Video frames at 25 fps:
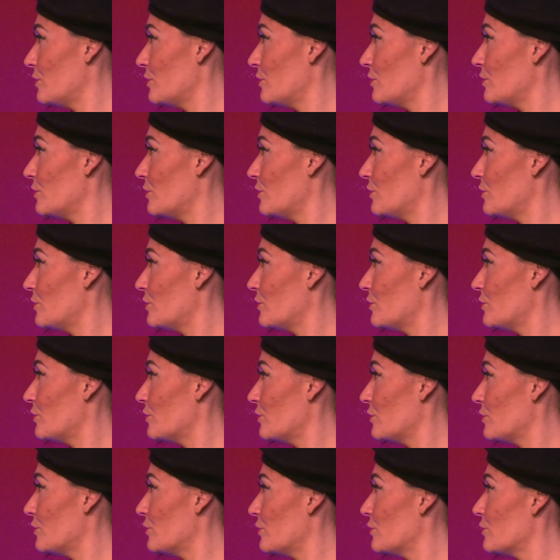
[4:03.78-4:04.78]

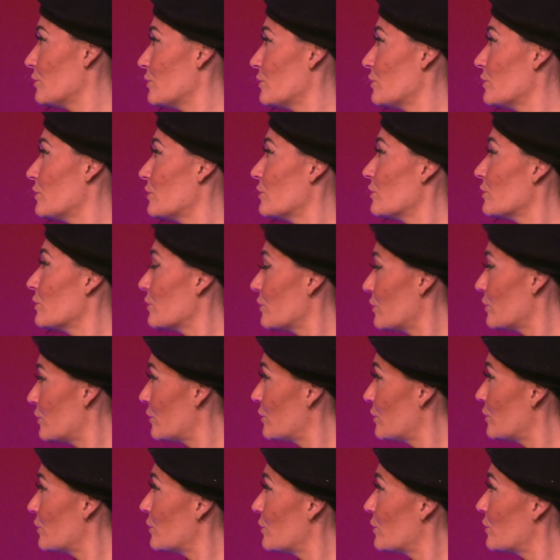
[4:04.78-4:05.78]

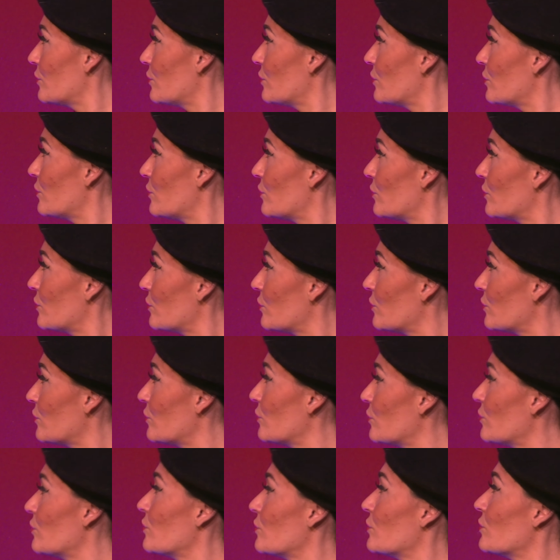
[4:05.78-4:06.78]

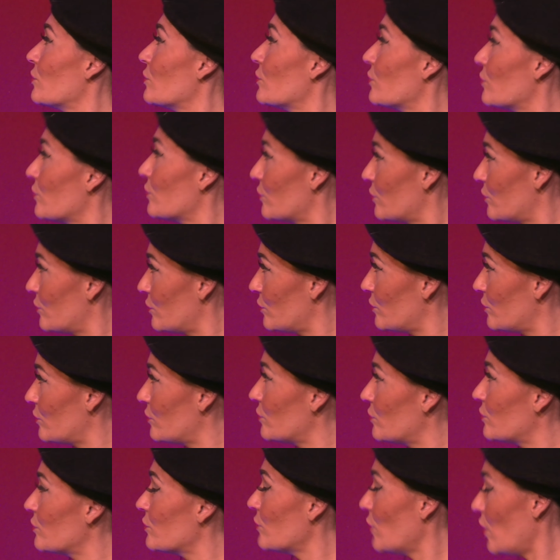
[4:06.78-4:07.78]
[no speech]